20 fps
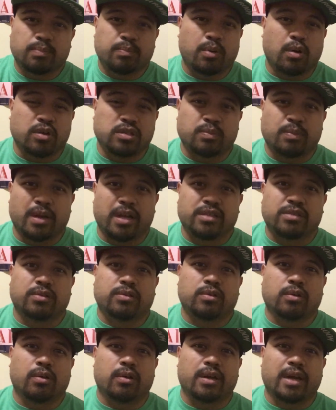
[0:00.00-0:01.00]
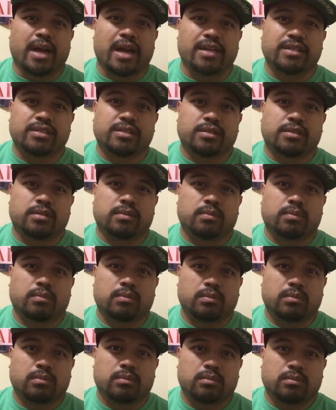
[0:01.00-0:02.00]
Postmates or DoorDash,
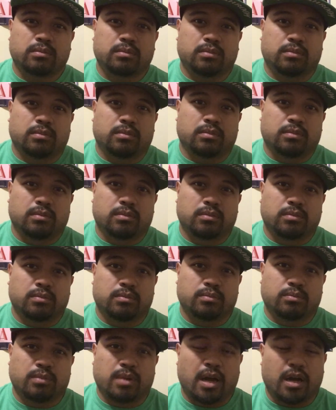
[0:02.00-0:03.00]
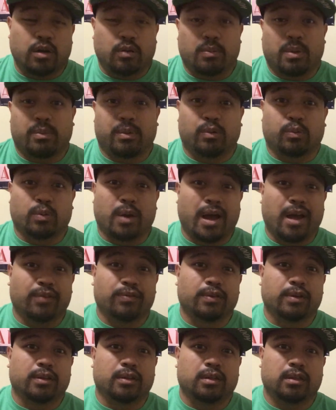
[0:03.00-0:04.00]
I don't know, maybe
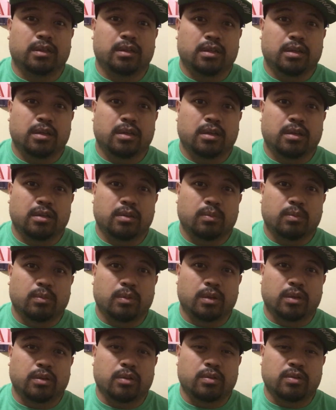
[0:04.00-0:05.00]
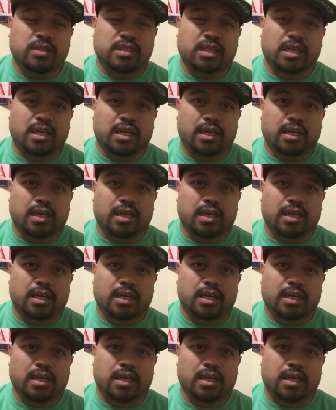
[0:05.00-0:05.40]
rival one of those